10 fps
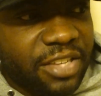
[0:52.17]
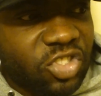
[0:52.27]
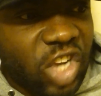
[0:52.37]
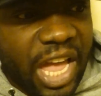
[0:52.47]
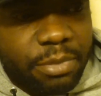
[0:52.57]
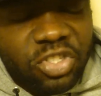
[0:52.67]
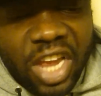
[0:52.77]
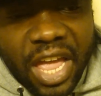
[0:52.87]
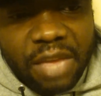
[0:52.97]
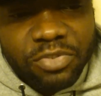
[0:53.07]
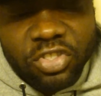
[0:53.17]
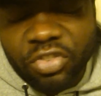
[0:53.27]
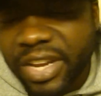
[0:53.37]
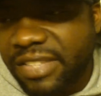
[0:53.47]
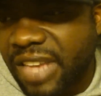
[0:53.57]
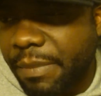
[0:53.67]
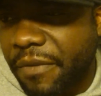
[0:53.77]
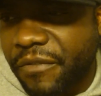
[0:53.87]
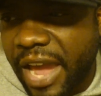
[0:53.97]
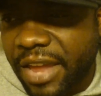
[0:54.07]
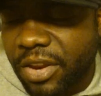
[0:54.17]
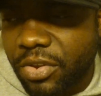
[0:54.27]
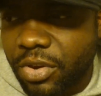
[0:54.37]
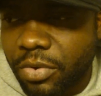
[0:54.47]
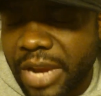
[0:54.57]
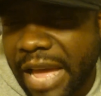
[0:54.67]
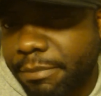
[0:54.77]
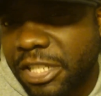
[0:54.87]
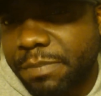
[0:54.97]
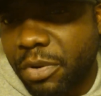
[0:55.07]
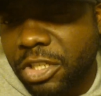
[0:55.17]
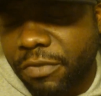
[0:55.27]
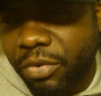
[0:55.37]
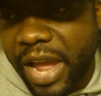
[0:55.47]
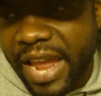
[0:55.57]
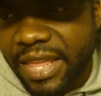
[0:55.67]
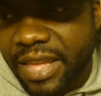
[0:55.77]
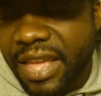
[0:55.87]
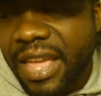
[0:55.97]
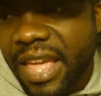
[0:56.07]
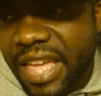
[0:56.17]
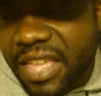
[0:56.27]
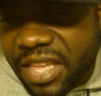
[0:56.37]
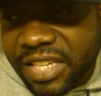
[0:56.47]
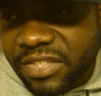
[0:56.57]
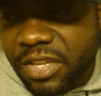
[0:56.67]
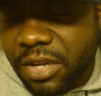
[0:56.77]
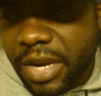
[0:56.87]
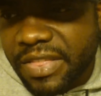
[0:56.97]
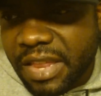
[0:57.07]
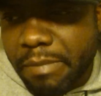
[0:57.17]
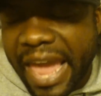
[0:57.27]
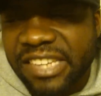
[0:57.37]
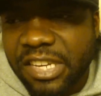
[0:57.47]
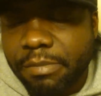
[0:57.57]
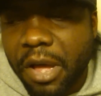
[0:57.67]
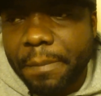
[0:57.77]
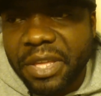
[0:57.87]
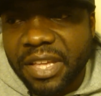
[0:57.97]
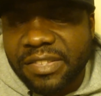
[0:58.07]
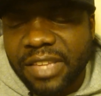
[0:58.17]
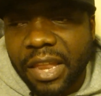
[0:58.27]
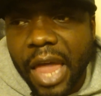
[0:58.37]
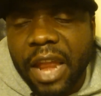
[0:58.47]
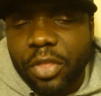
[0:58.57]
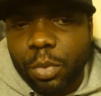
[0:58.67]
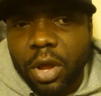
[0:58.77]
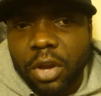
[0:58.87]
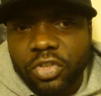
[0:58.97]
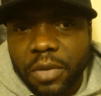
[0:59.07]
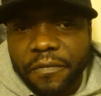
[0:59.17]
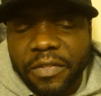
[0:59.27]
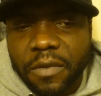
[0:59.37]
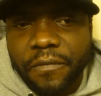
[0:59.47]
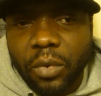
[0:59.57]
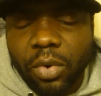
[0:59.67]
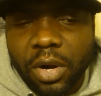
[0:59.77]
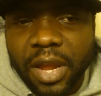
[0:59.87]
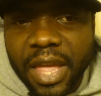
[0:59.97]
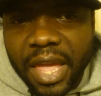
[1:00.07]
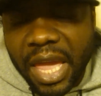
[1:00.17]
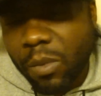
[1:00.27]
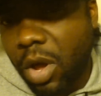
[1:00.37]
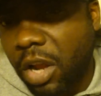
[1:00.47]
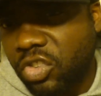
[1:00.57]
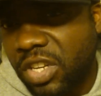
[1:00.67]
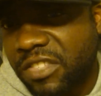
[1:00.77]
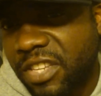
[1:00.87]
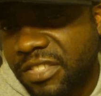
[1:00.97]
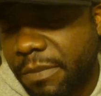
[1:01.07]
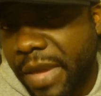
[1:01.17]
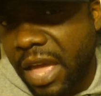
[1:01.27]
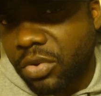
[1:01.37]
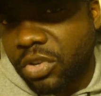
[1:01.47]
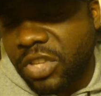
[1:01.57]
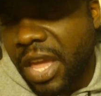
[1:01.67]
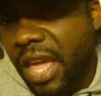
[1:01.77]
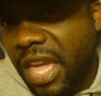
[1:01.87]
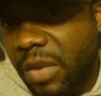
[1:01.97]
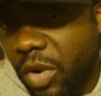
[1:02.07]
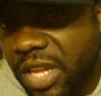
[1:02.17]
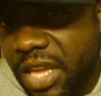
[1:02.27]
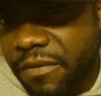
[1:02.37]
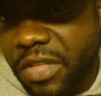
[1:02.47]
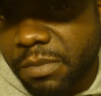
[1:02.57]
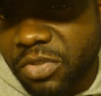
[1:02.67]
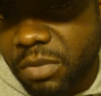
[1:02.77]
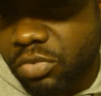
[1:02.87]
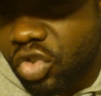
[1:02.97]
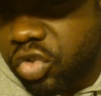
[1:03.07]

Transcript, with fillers: a jab, straight type of fighter, you know, not much punch variety, he is good. And then matching him up against a lot of the 154 and 160 pounders, he would give them some